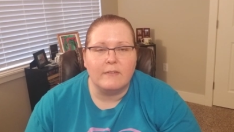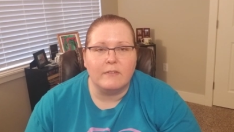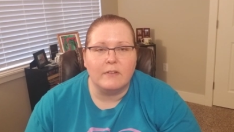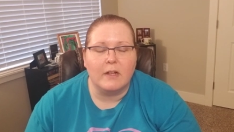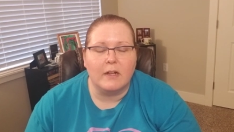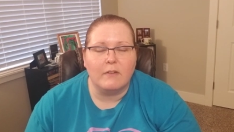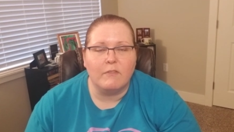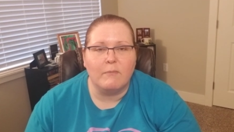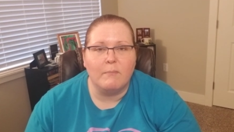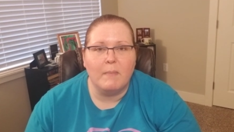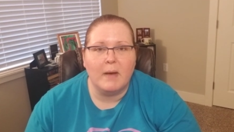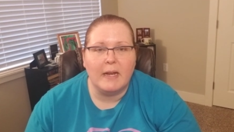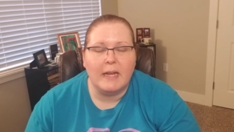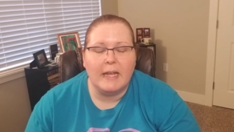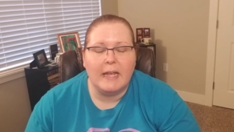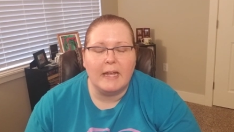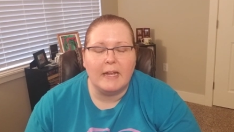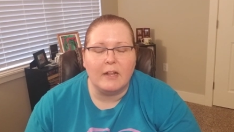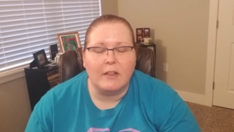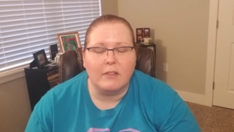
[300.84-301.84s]
a lot of
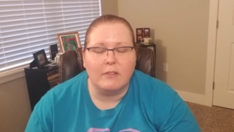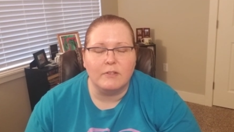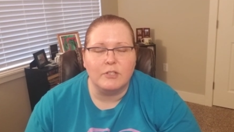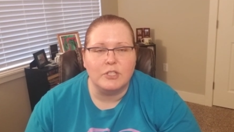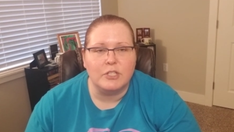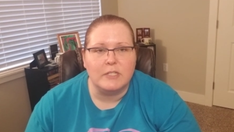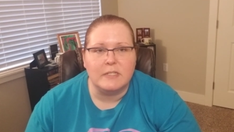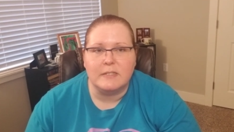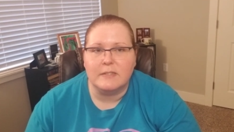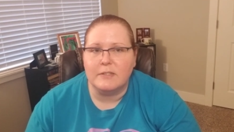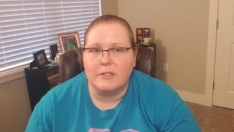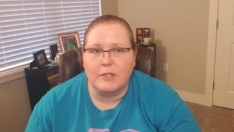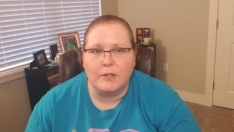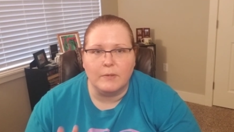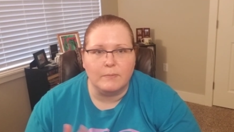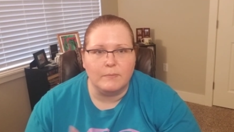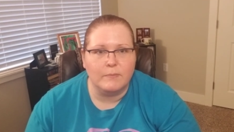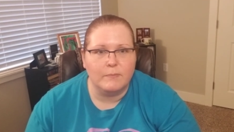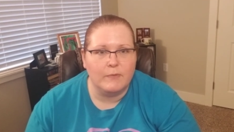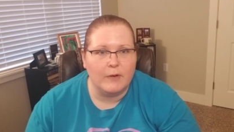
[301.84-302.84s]
money, and she's, you
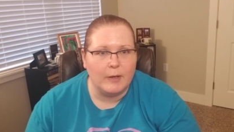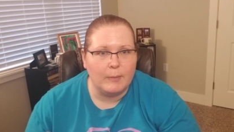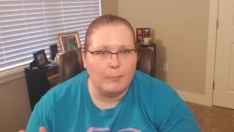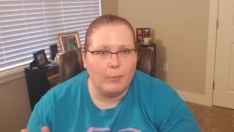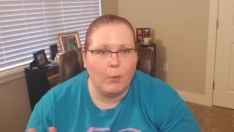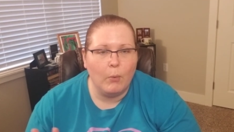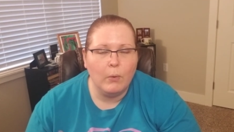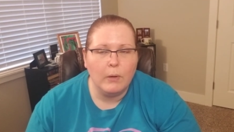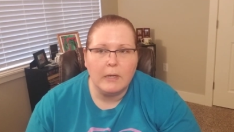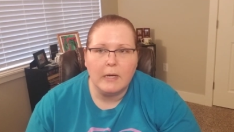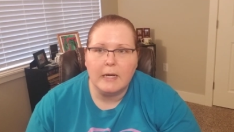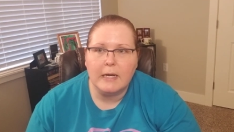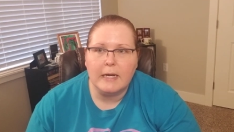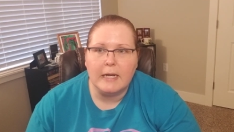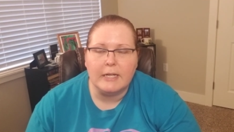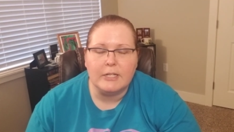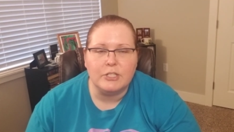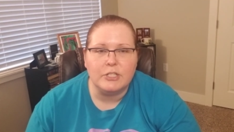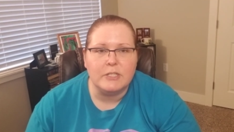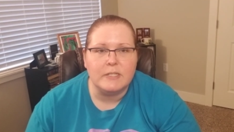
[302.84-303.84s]
know, very poor,
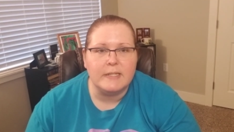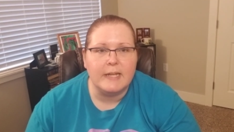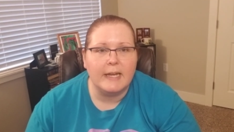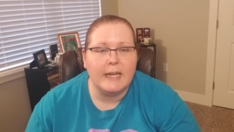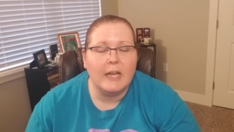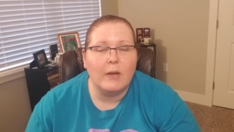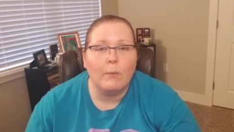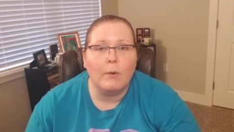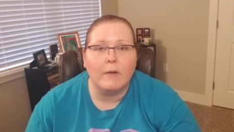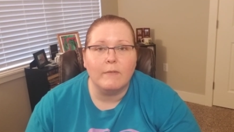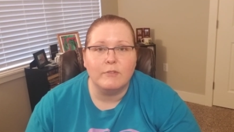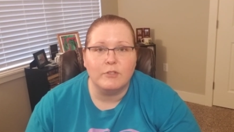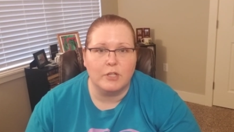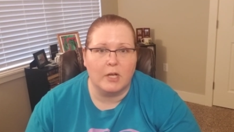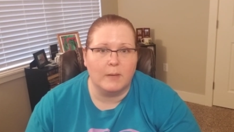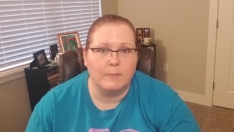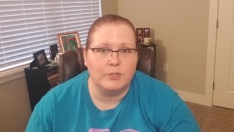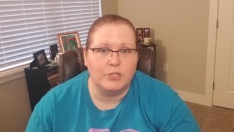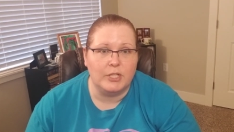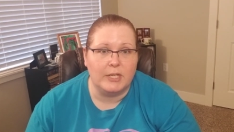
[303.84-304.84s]
and she's taking whatever
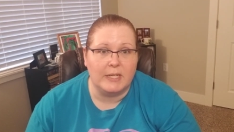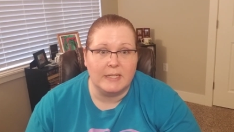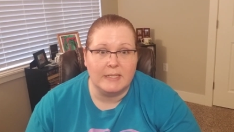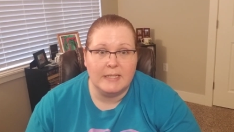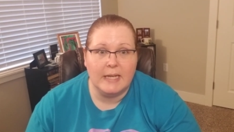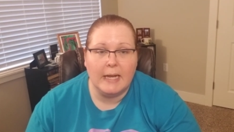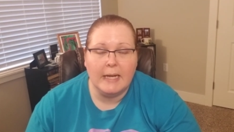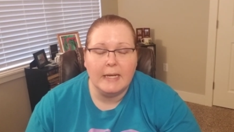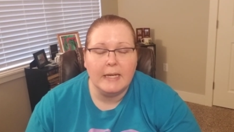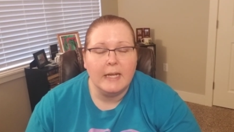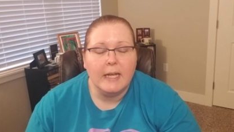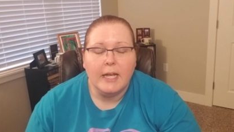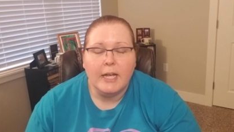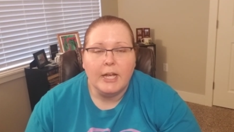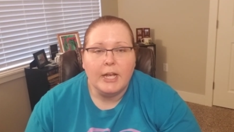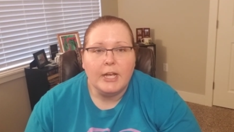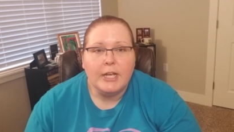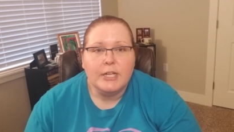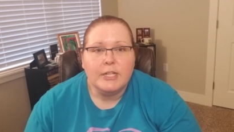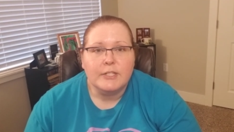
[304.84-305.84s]
jobs she can take
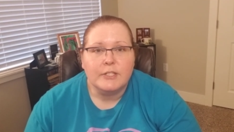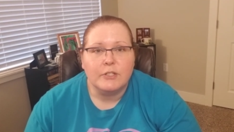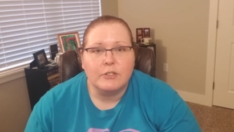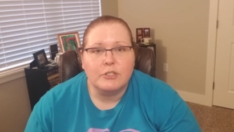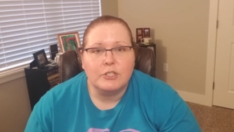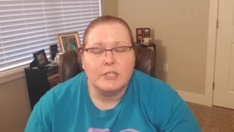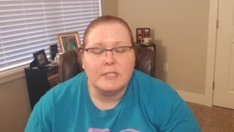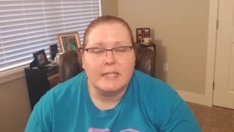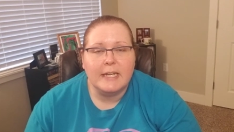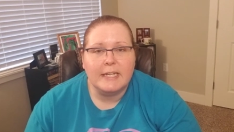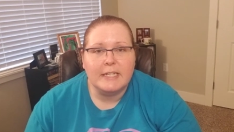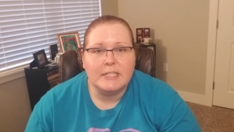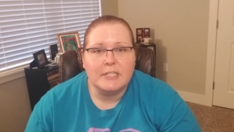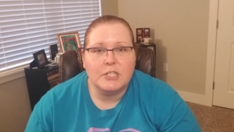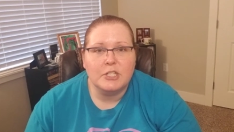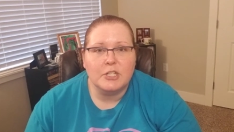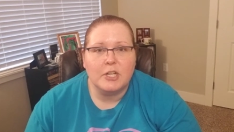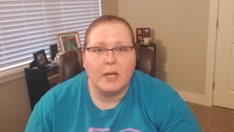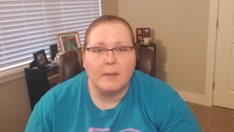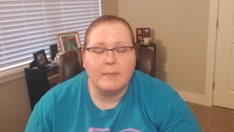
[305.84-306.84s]
so she takes
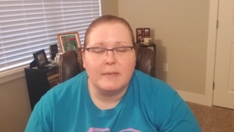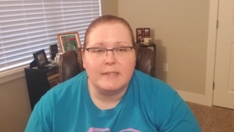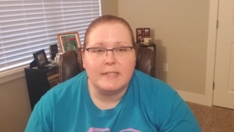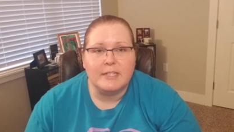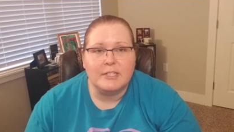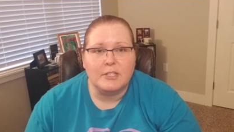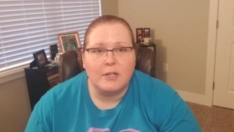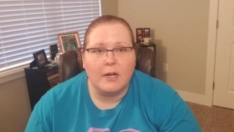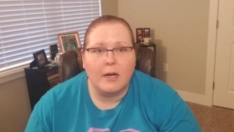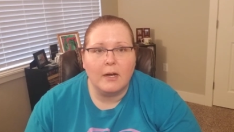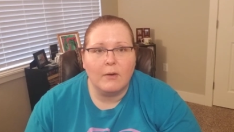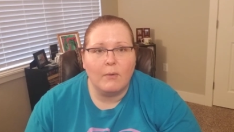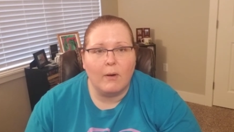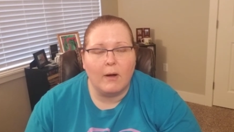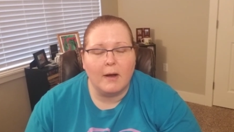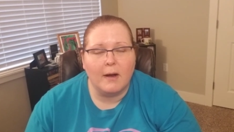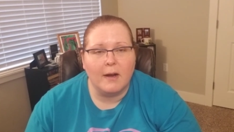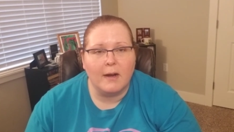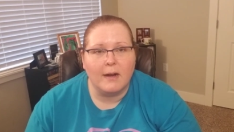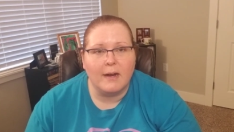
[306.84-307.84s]
a job as a dog
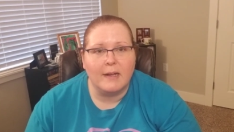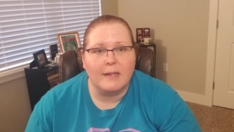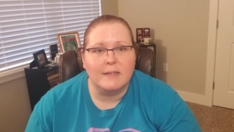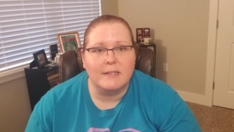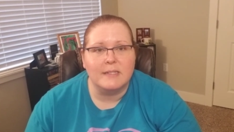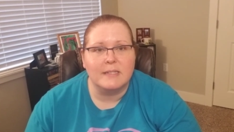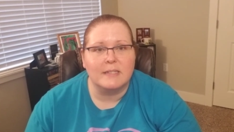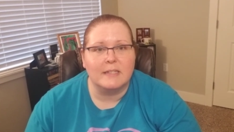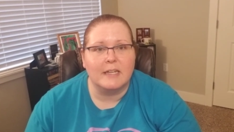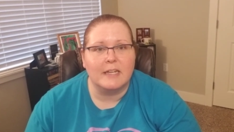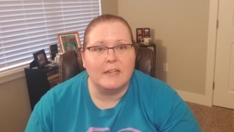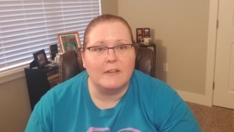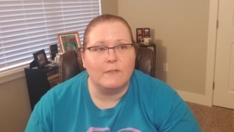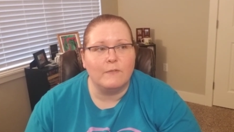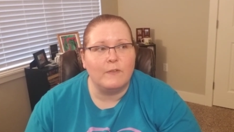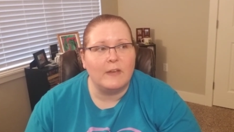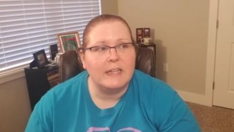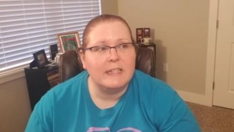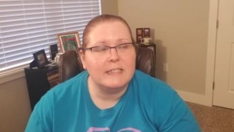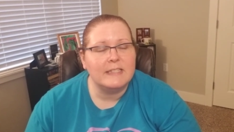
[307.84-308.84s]
walker in this like
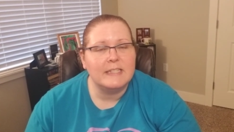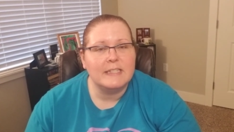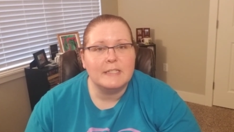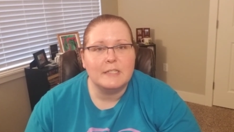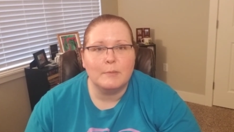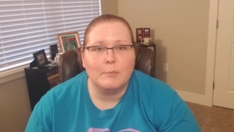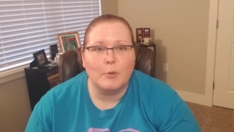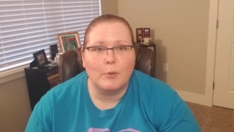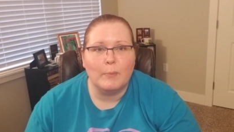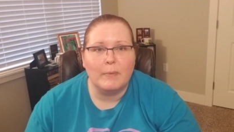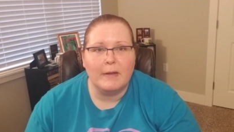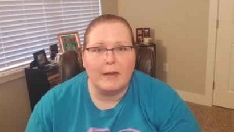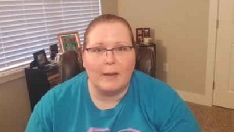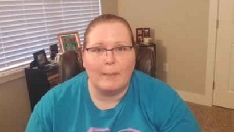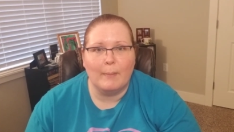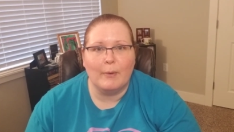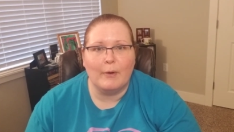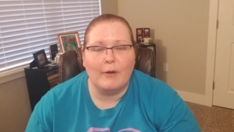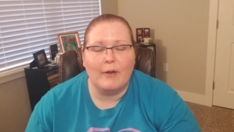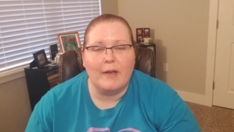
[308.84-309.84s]
fancy suburban
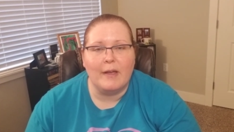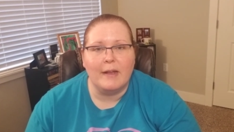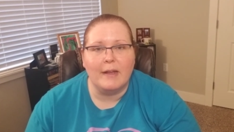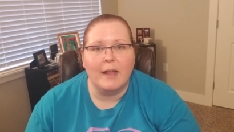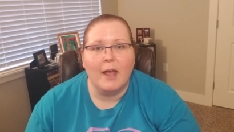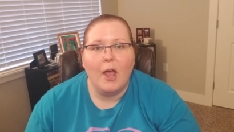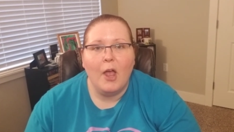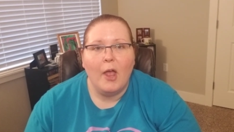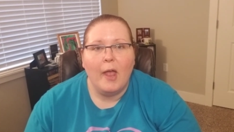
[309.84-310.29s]
neighborhood.